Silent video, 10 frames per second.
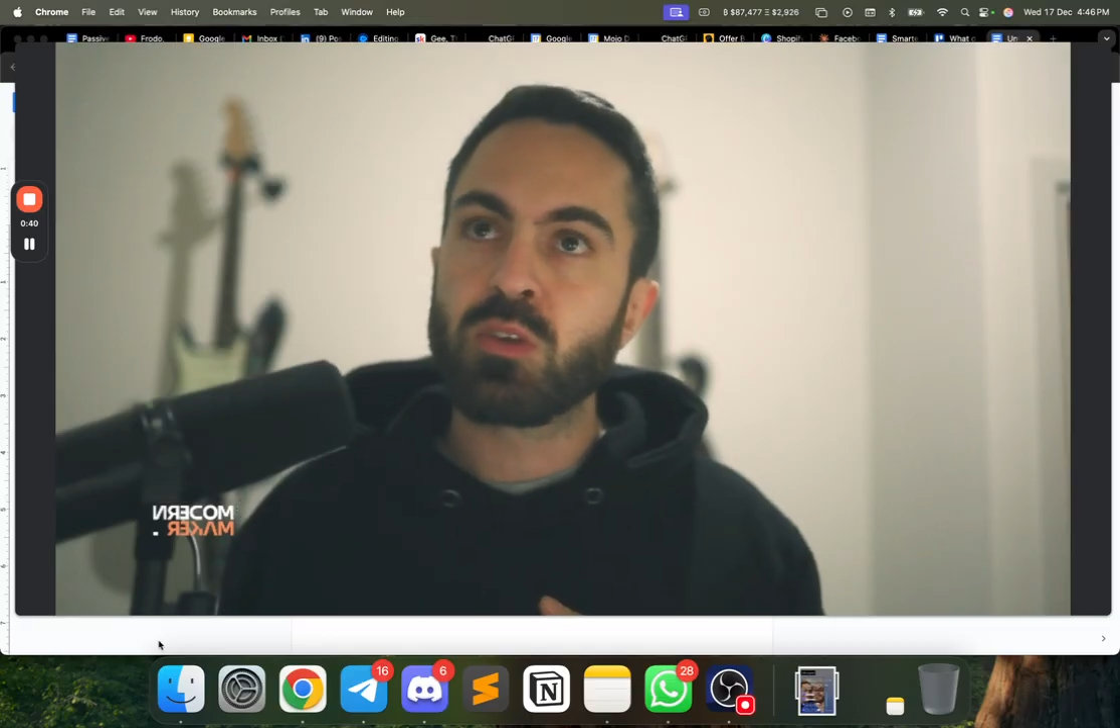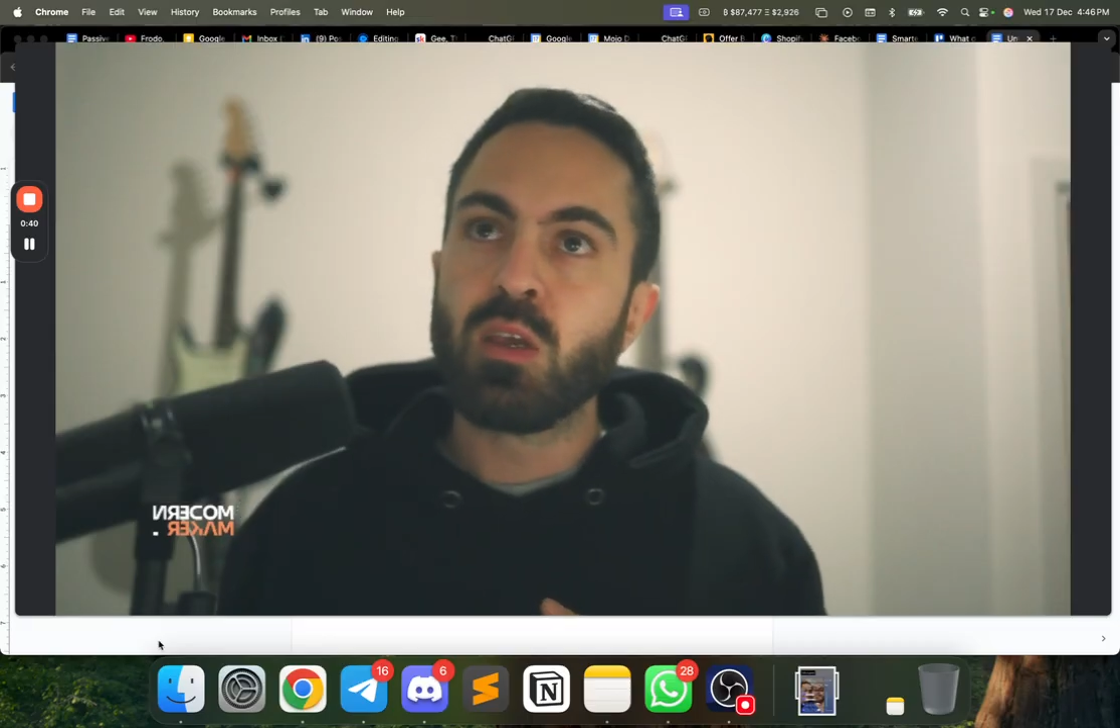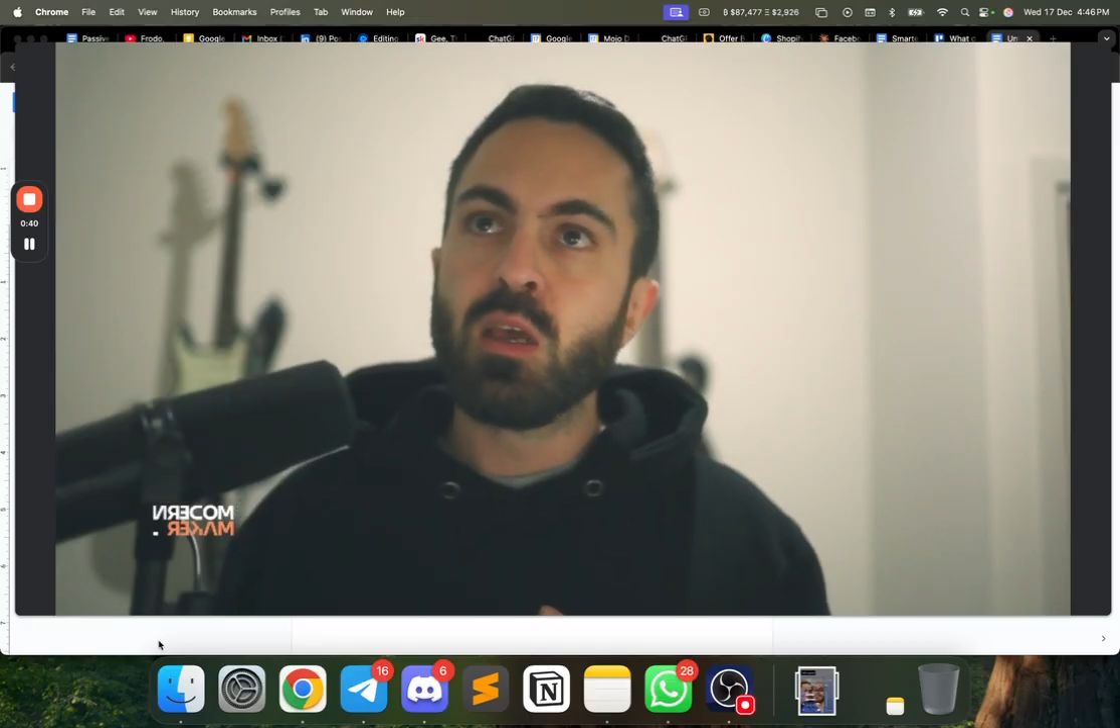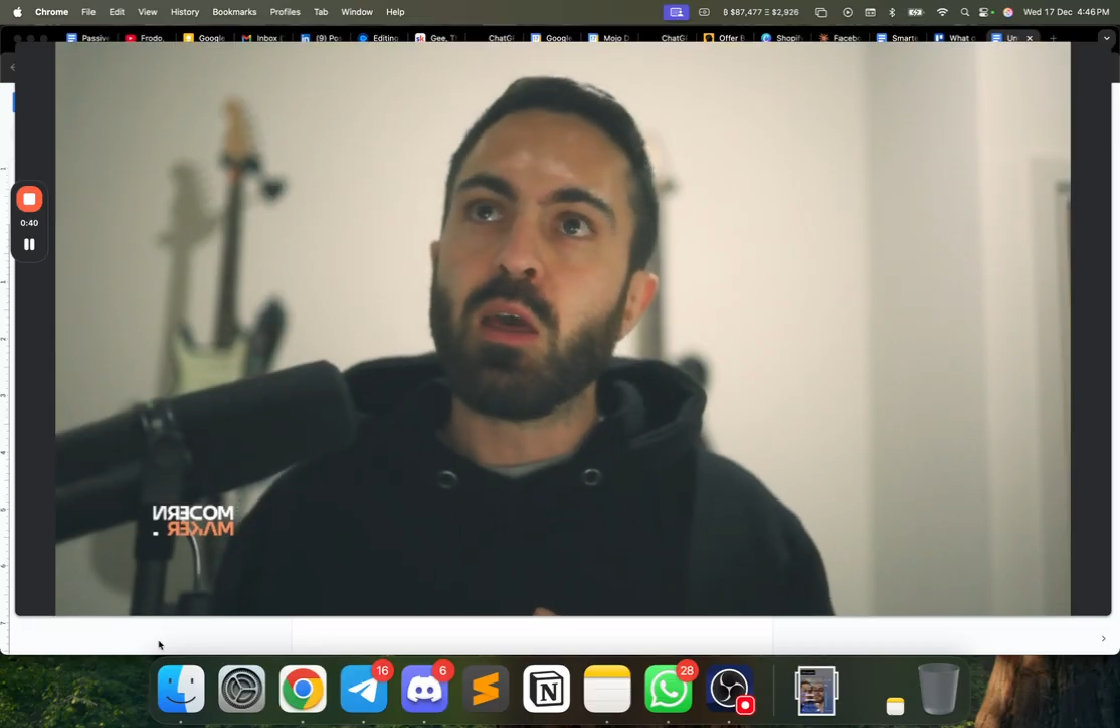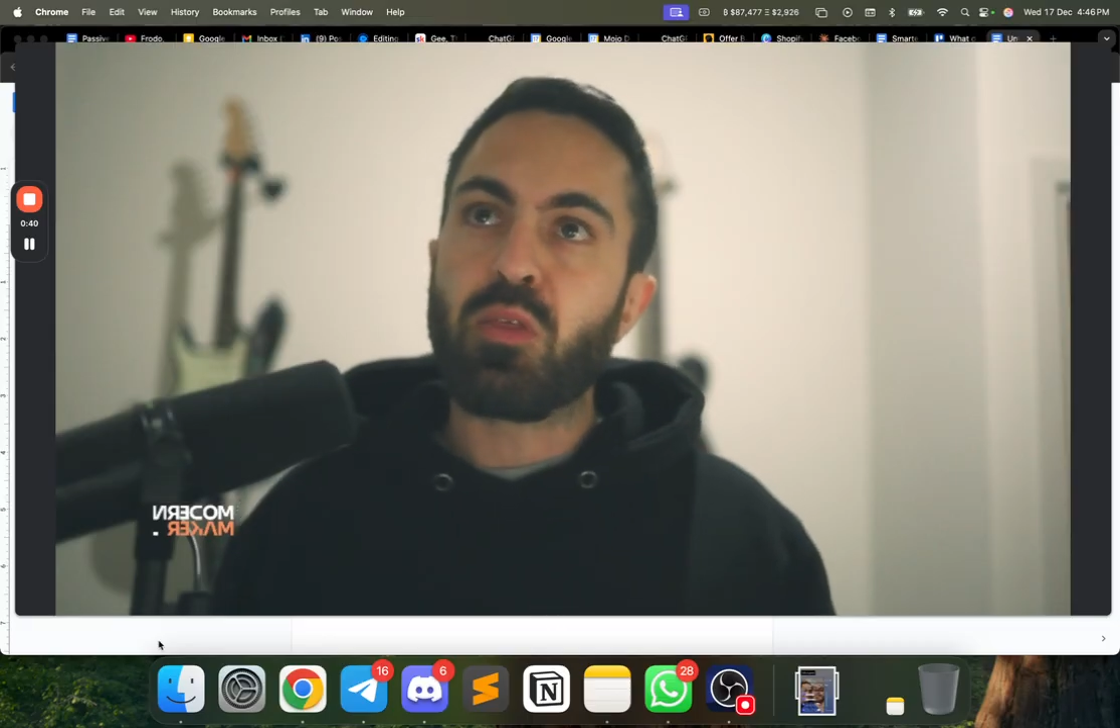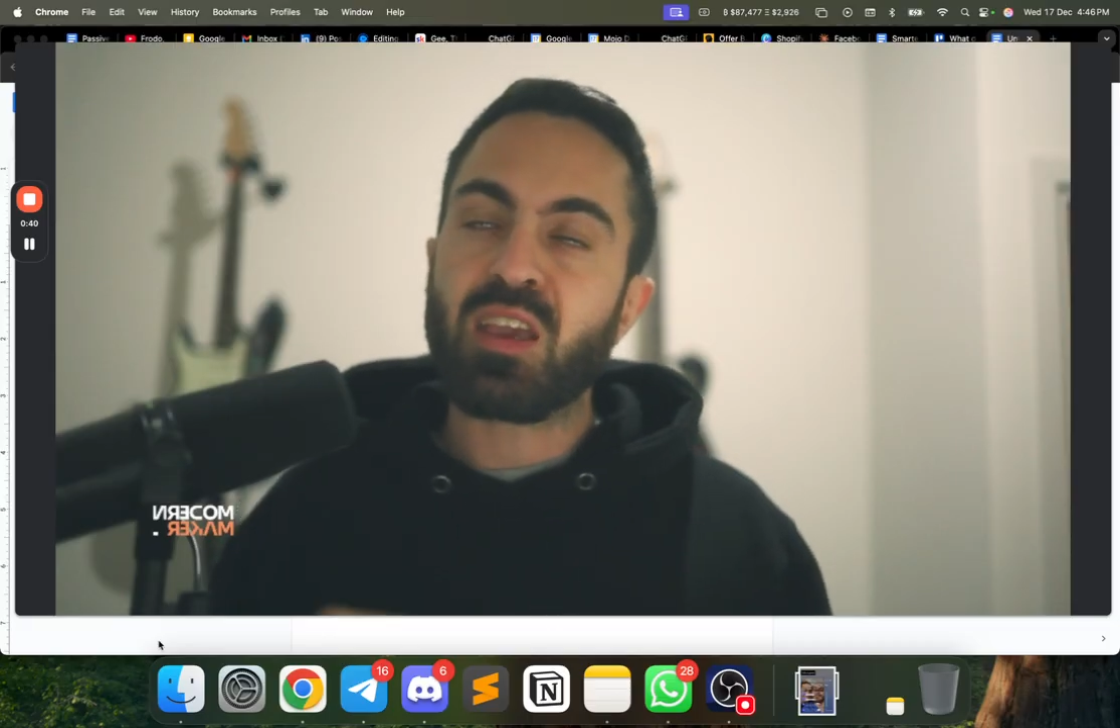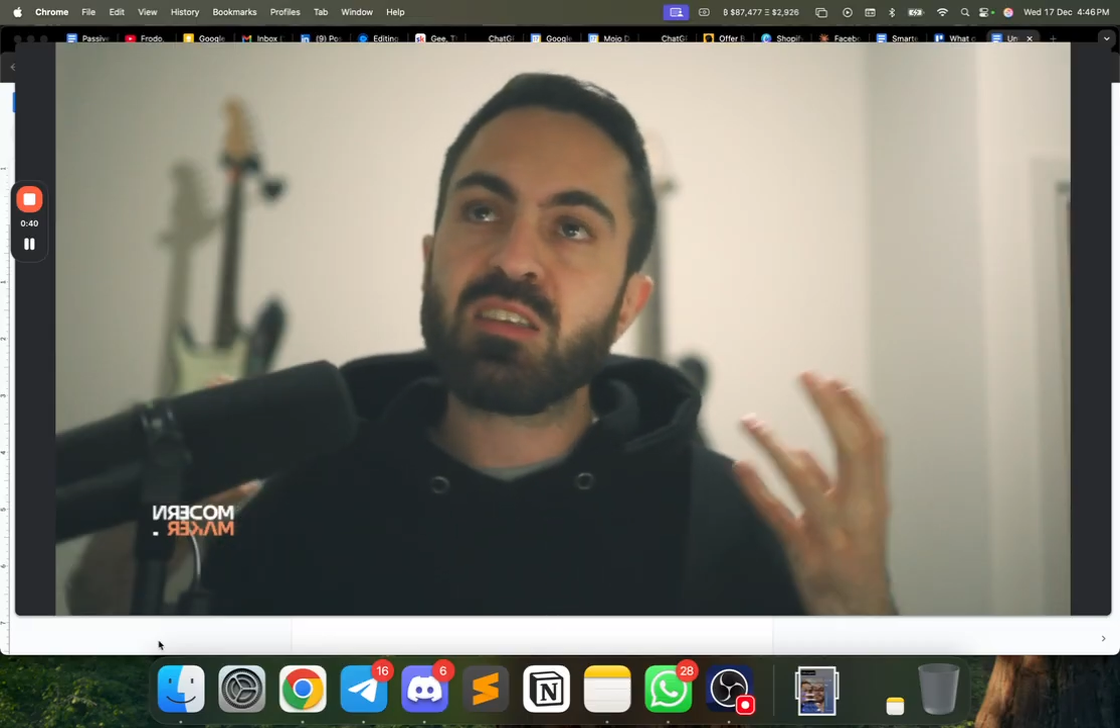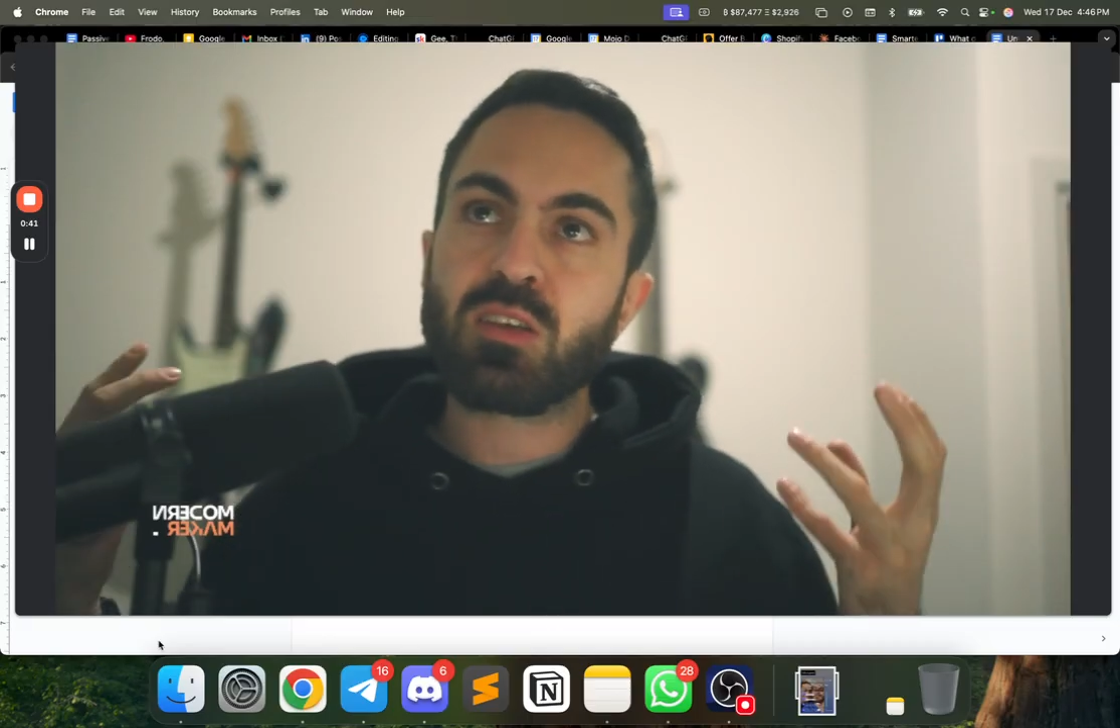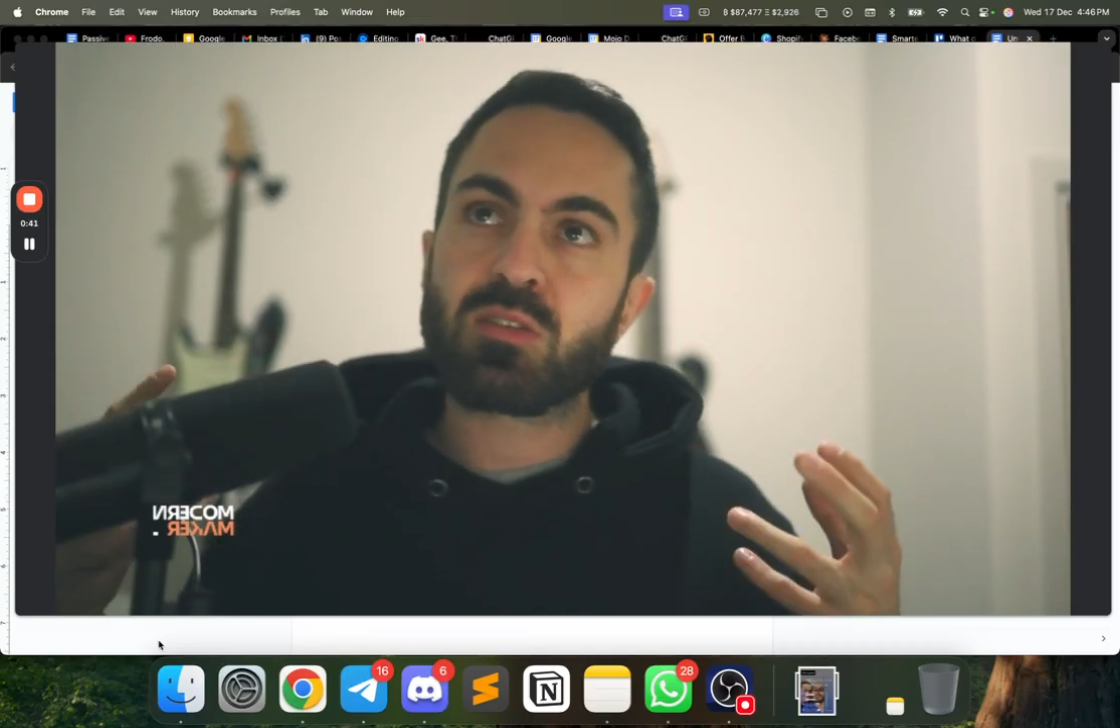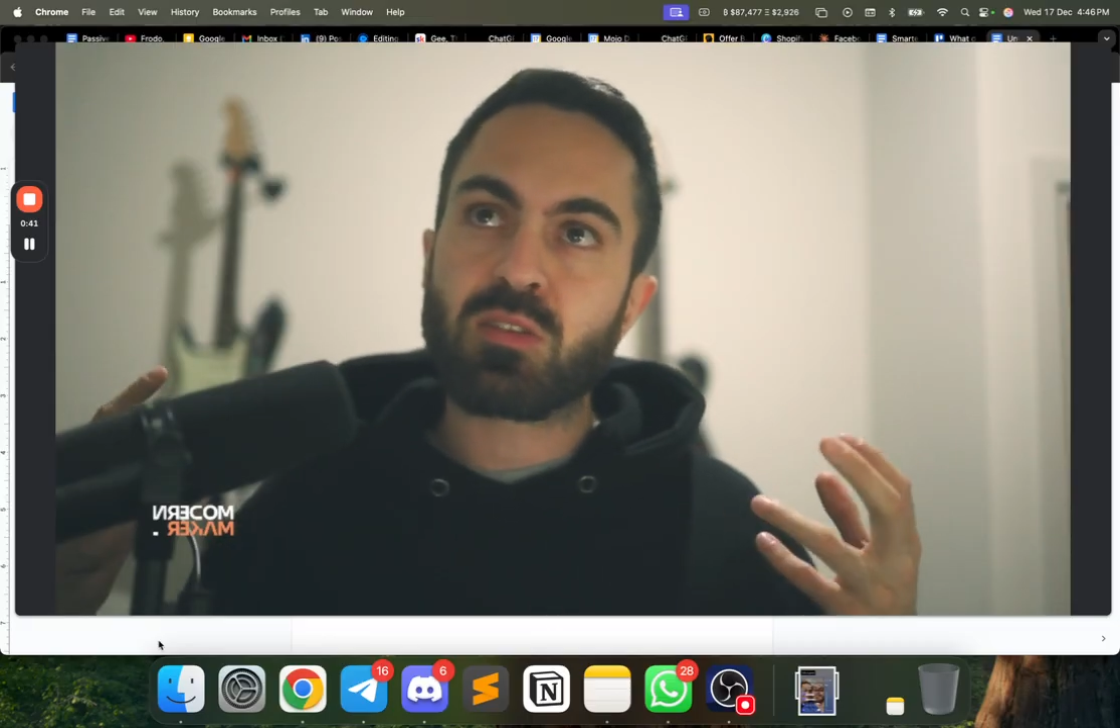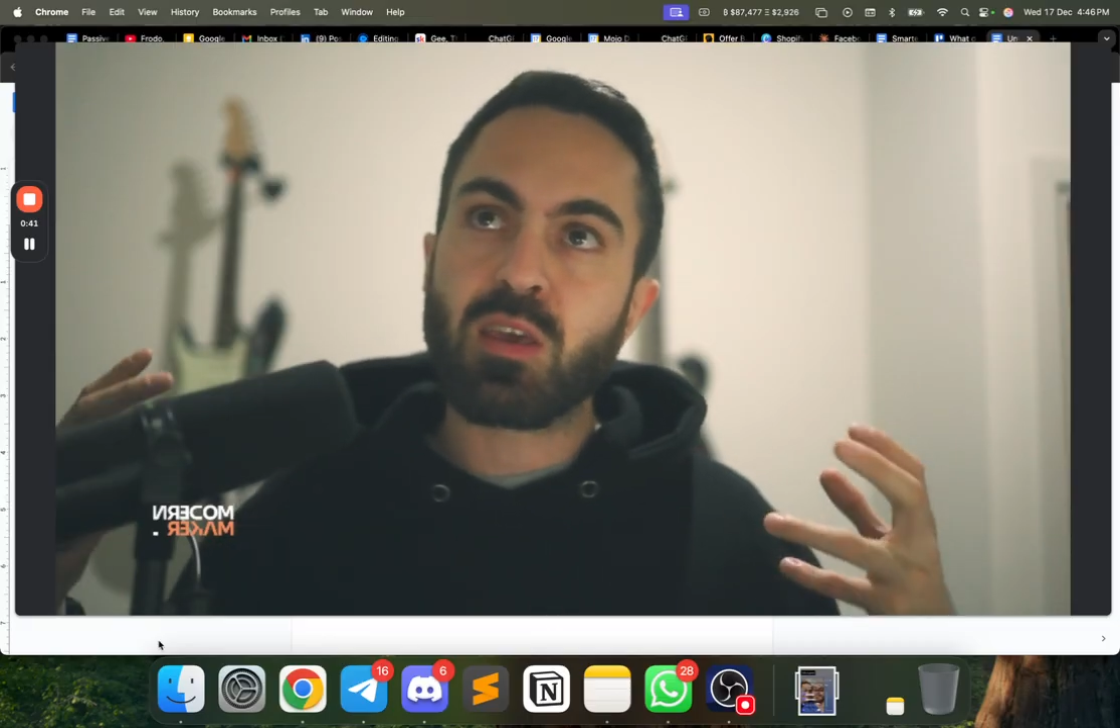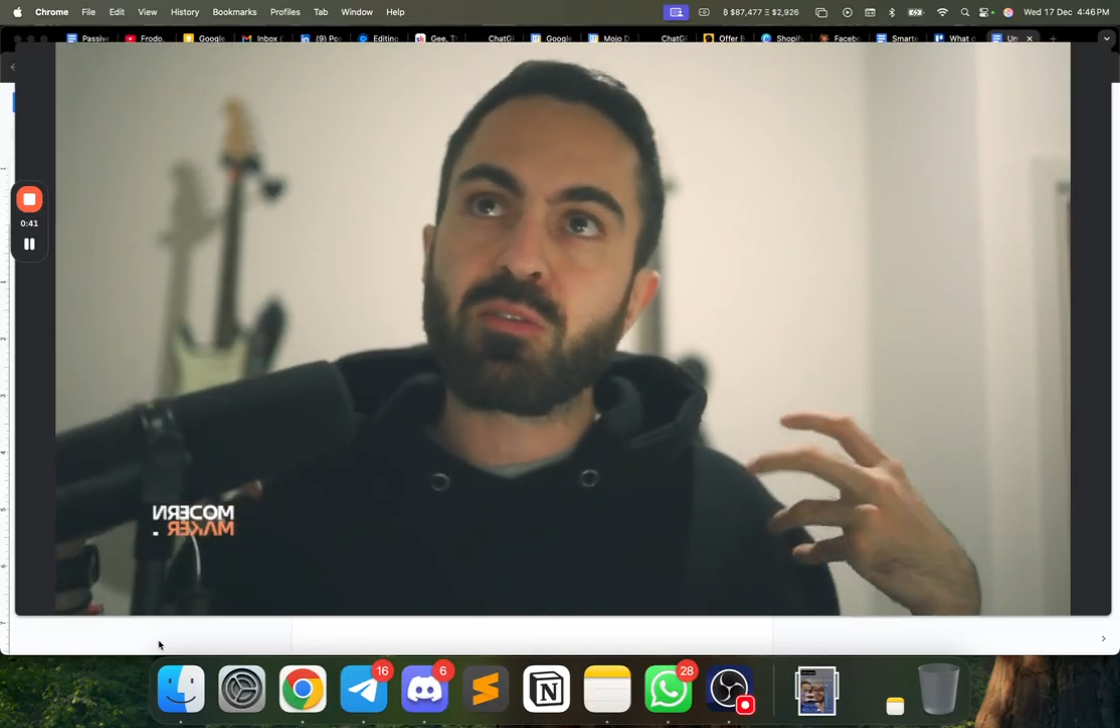The easiest thing